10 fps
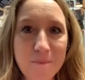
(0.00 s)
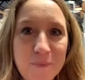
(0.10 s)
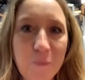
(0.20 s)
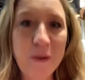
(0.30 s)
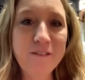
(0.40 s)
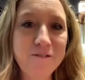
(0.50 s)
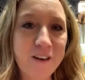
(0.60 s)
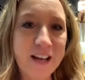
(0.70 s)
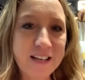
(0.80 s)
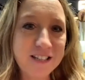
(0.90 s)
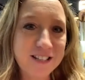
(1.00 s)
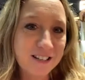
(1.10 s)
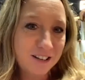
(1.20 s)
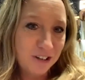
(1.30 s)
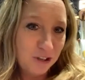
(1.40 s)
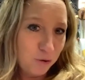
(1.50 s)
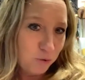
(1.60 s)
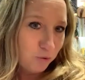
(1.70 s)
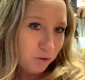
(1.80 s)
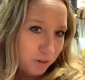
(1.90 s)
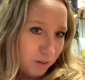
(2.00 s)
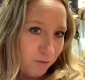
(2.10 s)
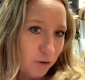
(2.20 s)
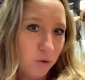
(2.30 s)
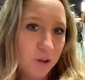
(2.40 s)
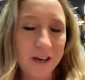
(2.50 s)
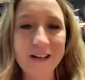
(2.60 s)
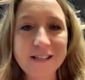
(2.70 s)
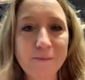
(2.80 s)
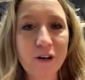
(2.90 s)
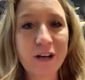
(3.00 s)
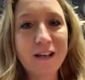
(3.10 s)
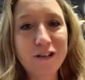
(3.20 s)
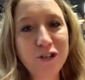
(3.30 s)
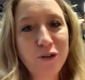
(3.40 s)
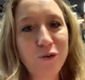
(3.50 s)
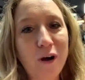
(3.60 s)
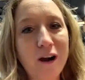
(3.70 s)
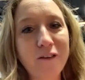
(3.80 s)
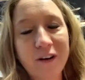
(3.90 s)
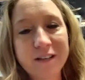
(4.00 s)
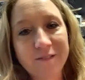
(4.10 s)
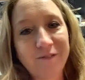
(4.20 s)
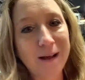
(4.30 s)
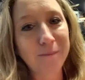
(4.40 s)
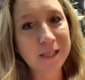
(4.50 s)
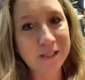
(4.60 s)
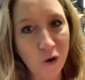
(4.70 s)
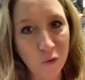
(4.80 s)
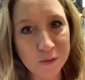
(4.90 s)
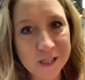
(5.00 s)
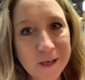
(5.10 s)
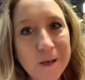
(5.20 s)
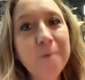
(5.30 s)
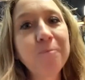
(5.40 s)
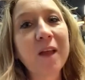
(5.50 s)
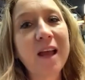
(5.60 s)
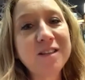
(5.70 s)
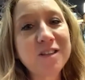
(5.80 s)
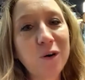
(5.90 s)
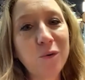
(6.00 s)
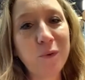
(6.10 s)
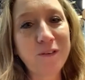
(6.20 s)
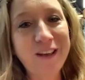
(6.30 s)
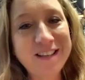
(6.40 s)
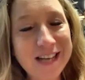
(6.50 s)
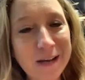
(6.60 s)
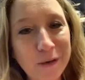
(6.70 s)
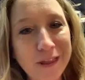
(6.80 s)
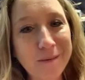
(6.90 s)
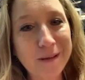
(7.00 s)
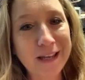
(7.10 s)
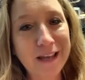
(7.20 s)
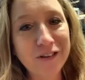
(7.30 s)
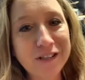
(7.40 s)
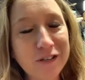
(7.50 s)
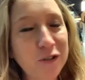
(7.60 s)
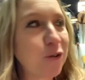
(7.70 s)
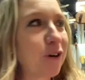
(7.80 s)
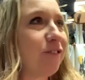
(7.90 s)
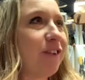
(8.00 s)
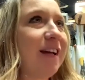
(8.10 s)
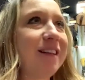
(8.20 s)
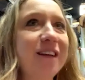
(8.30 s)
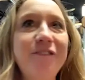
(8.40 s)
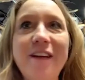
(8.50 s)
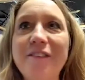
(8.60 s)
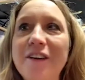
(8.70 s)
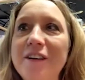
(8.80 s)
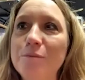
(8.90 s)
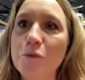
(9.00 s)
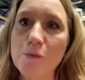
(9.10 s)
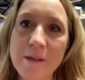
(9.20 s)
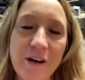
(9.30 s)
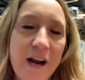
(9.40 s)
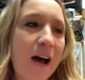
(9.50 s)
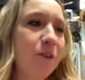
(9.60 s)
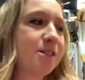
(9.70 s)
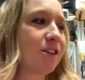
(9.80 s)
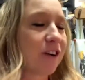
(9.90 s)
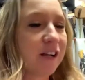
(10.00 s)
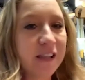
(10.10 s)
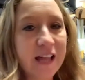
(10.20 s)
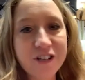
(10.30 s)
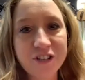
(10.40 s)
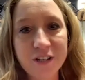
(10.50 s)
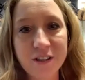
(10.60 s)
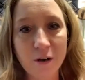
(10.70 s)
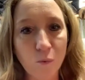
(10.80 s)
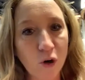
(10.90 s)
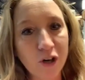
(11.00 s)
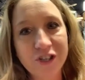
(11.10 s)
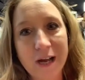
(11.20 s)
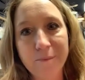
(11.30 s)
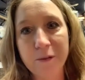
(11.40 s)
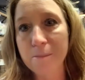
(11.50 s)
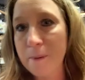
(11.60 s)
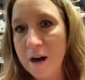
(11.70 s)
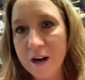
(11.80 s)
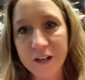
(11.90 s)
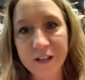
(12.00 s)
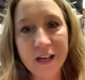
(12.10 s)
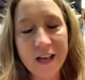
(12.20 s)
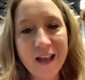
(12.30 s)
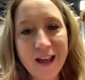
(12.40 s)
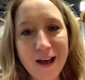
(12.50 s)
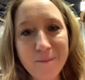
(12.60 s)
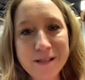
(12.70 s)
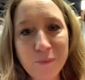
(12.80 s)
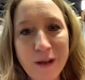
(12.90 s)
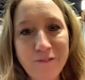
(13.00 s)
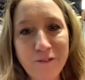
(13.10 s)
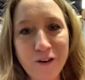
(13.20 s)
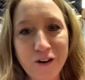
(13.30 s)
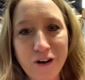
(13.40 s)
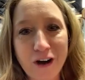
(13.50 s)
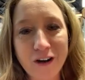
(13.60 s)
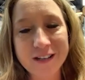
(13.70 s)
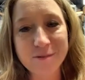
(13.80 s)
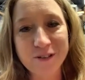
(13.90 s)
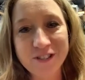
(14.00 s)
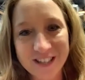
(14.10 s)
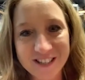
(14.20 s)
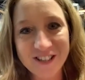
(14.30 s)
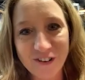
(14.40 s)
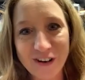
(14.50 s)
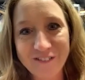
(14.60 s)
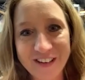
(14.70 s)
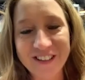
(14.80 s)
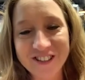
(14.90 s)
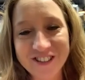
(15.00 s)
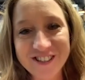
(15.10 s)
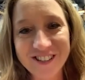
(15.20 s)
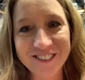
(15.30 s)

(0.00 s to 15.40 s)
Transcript: we invite you, the viewer, the customer, into our friends and family's homes. And so we FaceTime with them and they give us a tour of their favorite room in their house, their collection, their workshop, their barn. It's a way for our customers to get to know our vendors. So.